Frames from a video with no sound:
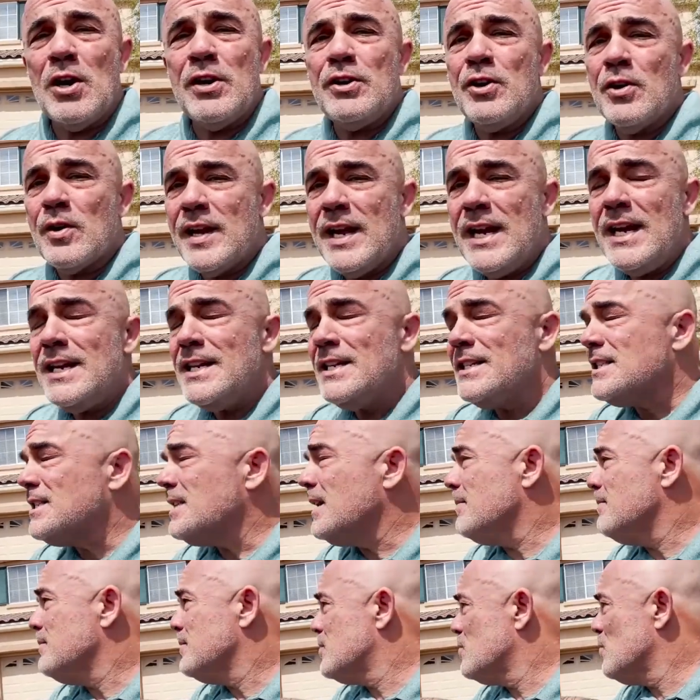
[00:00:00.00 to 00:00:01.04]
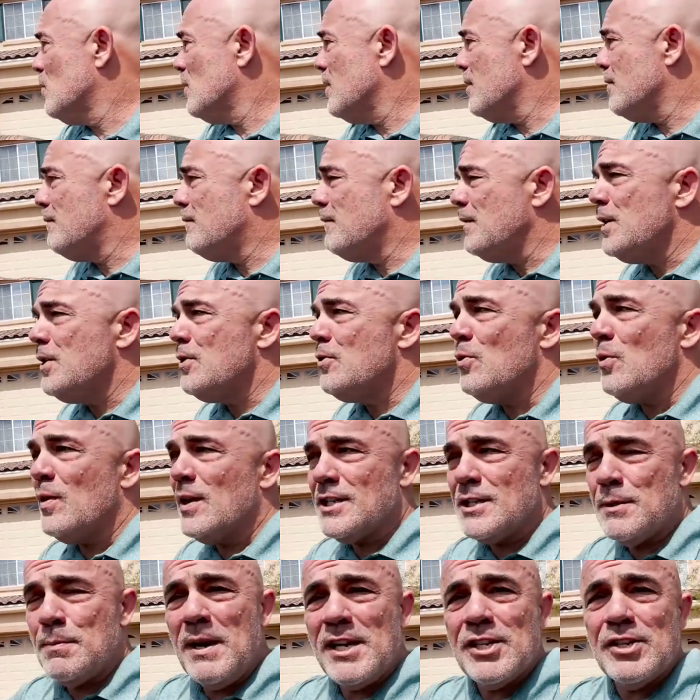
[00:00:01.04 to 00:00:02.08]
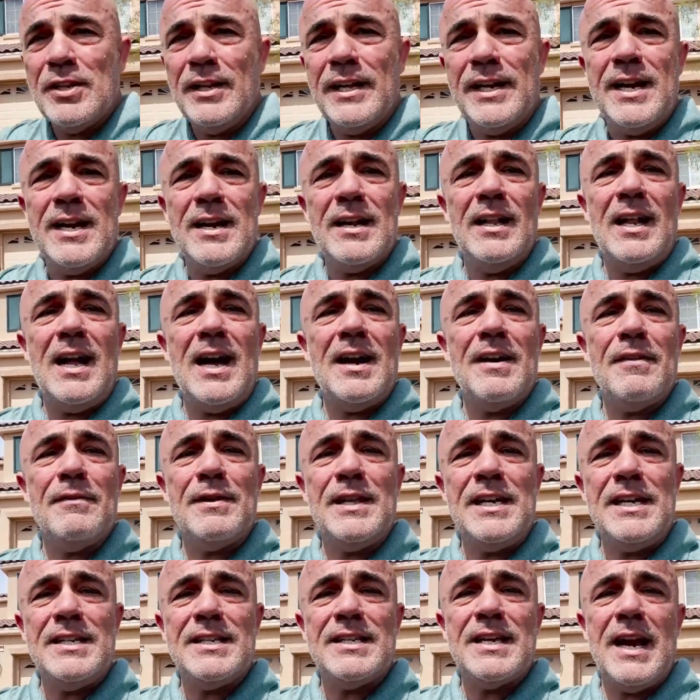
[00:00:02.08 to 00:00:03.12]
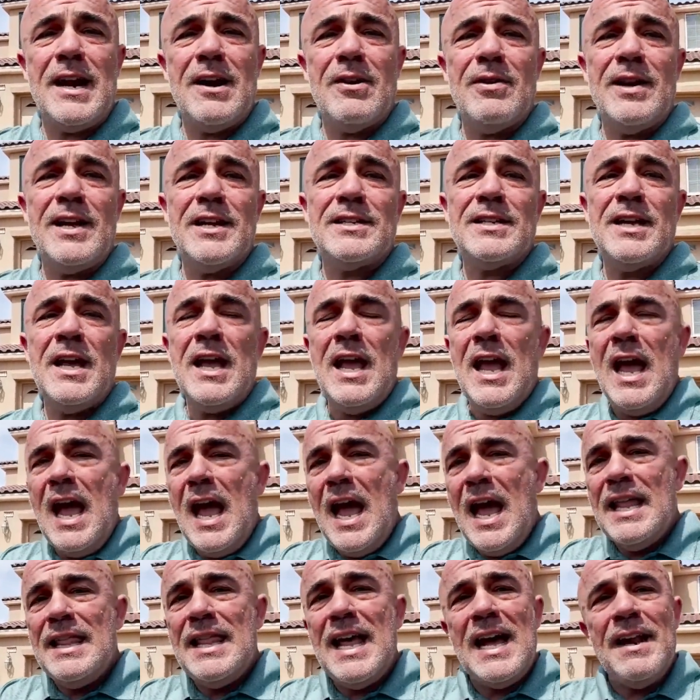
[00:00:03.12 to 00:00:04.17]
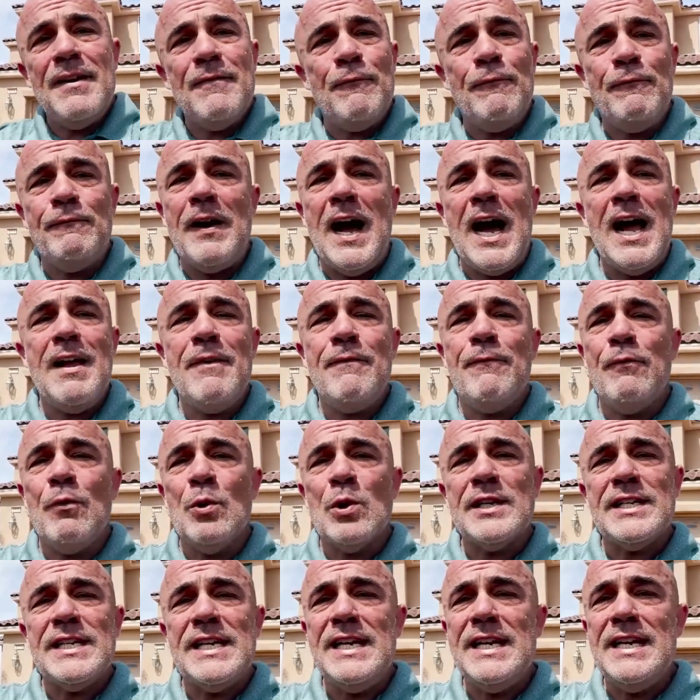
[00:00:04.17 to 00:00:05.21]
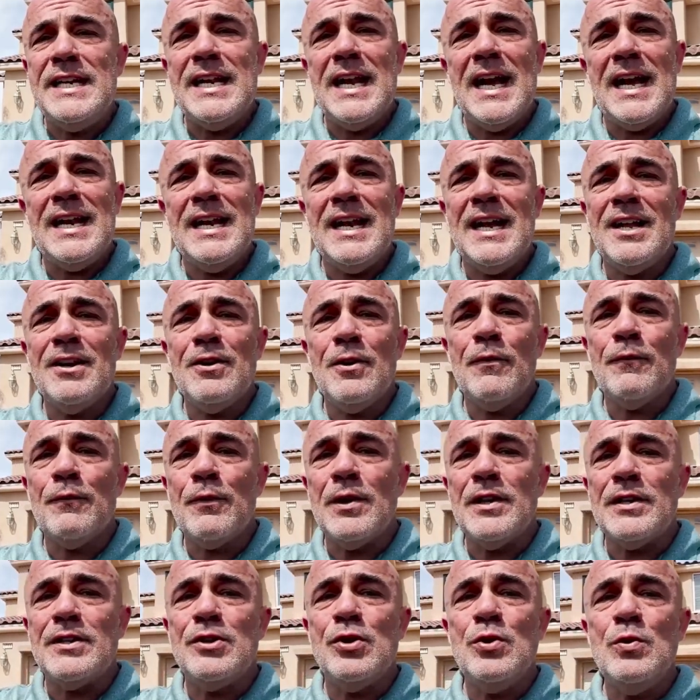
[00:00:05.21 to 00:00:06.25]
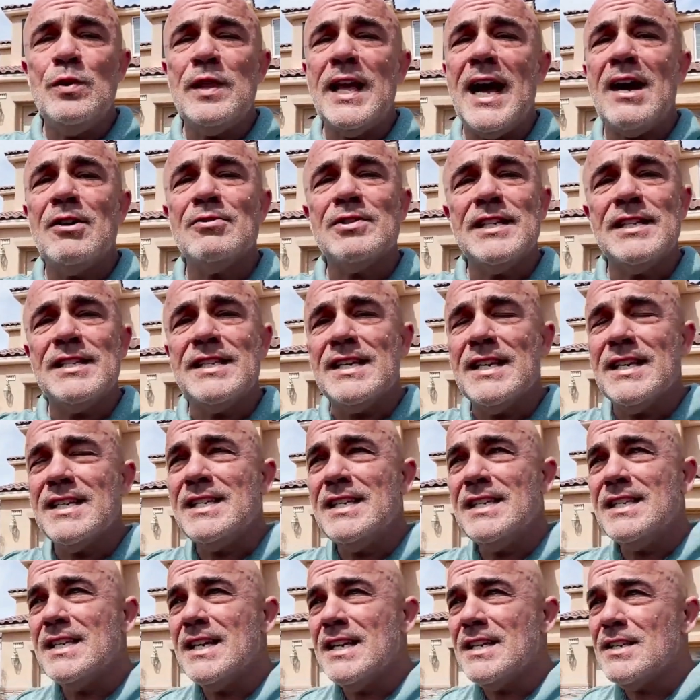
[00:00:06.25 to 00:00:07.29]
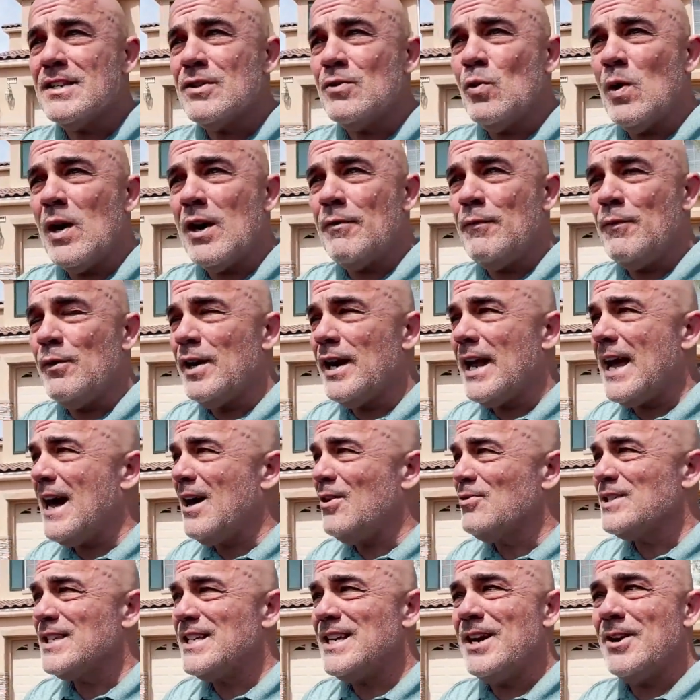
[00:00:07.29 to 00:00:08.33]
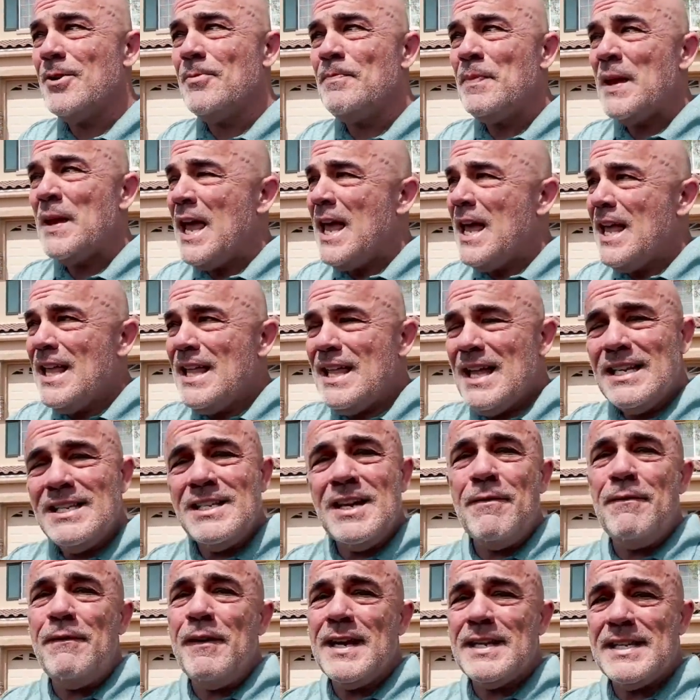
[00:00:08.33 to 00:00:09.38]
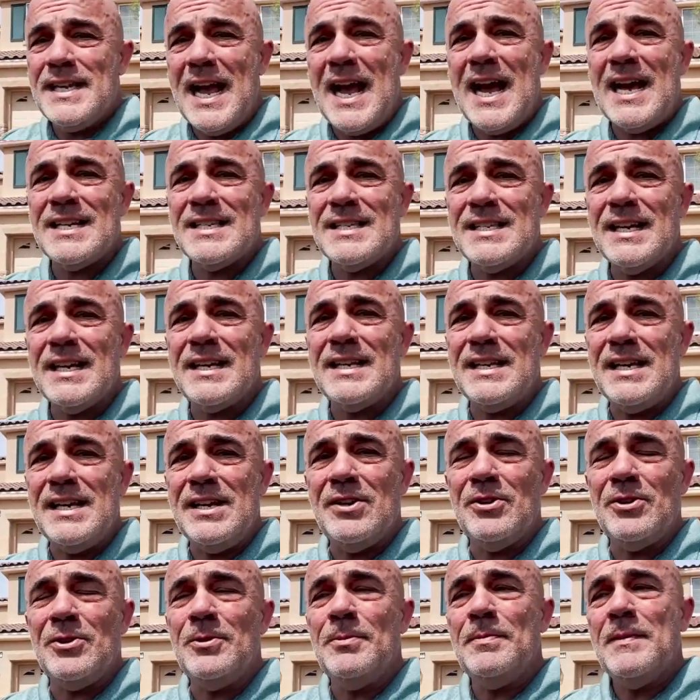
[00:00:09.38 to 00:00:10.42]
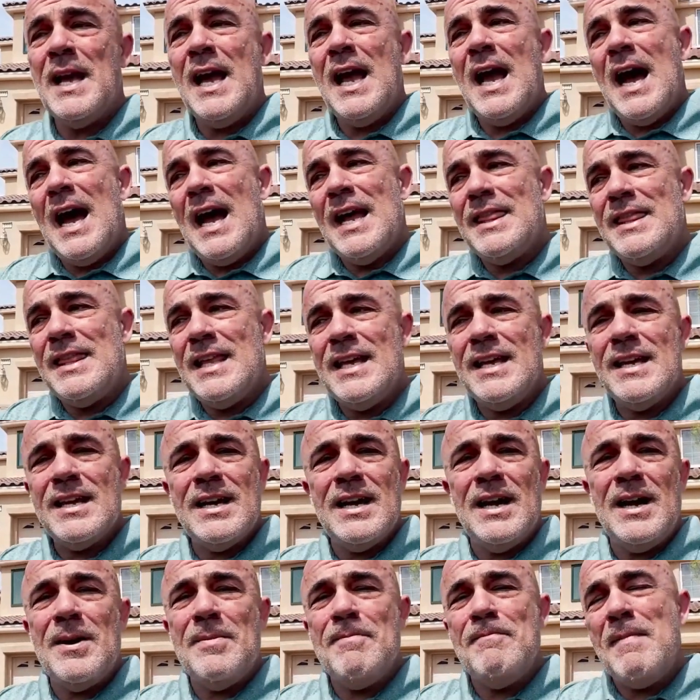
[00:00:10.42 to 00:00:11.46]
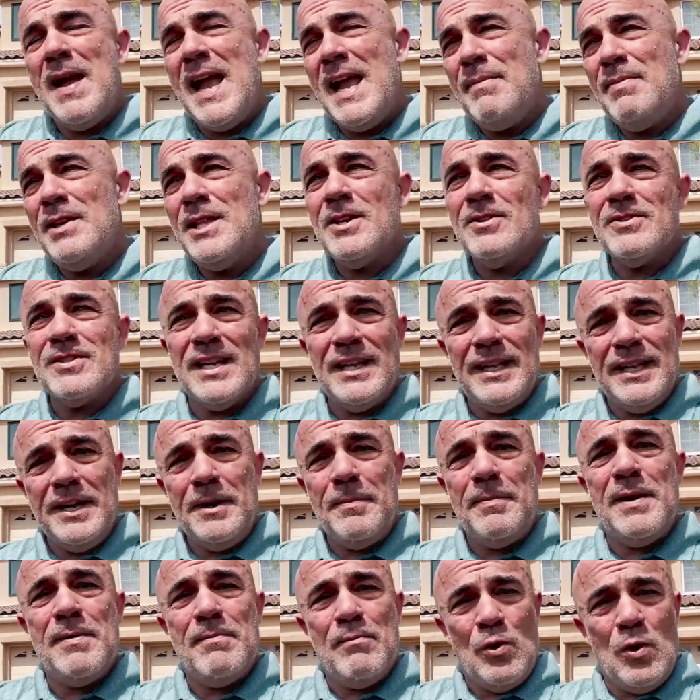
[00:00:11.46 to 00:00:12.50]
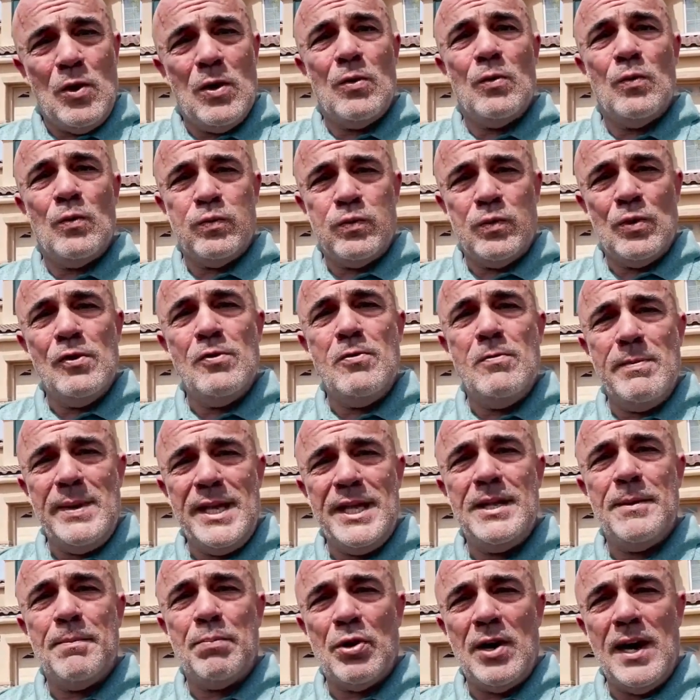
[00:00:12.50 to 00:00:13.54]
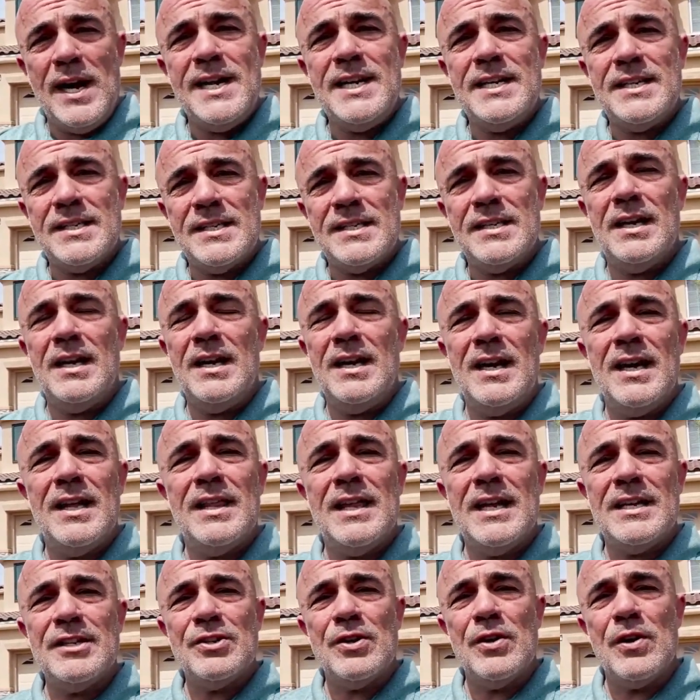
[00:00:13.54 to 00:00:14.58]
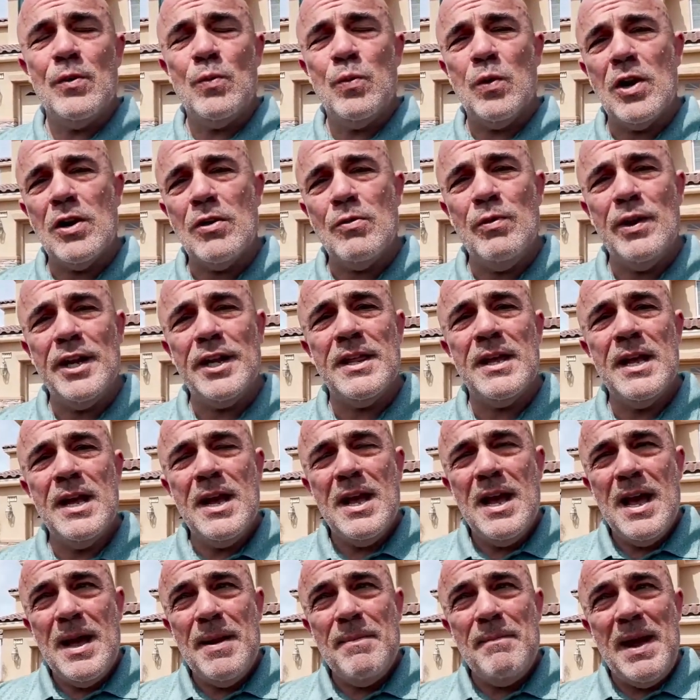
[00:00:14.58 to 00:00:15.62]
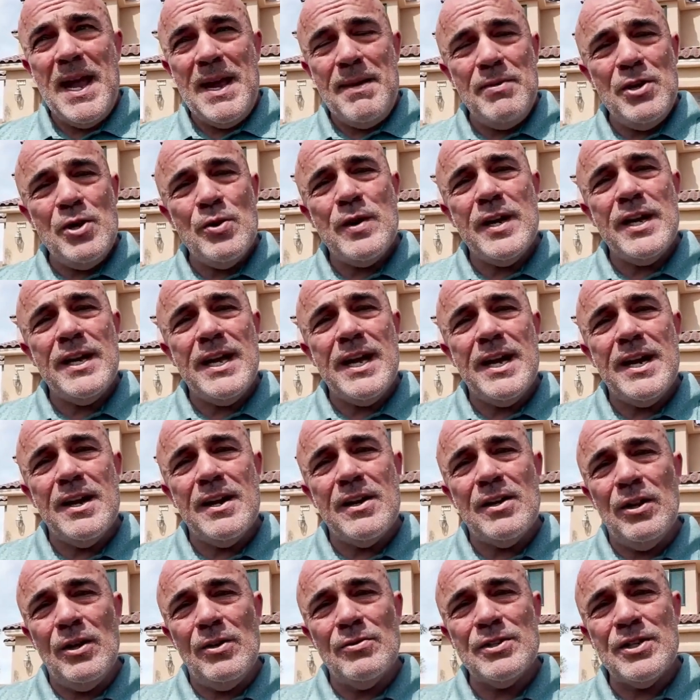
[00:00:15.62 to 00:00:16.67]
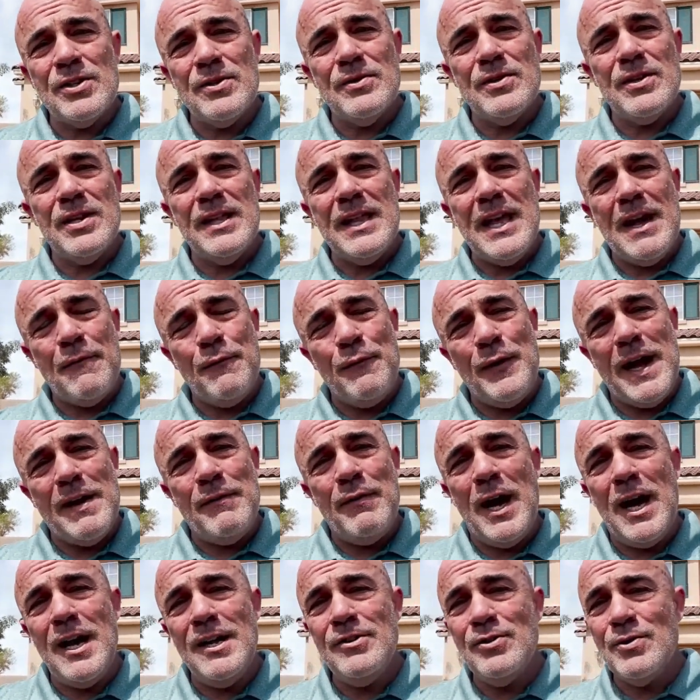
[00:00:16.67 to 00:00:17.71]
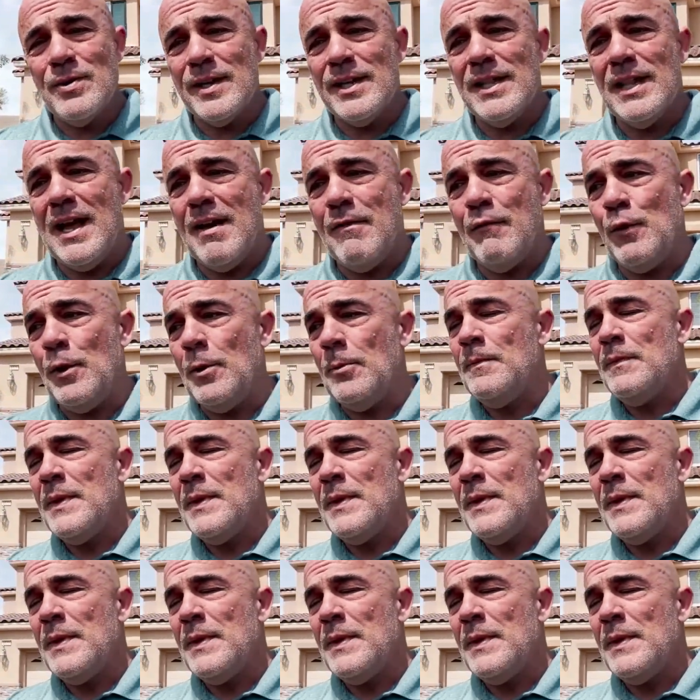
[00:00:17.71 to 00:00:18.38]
you're getting some sort of view, especially in a lot of these areas. And that $514,900 for a 2,066 square foot house here, that's a fantastic deal. I think maybe there's a little bit more room in the price that you could work with, and maybe you could get it closer to that 500 level.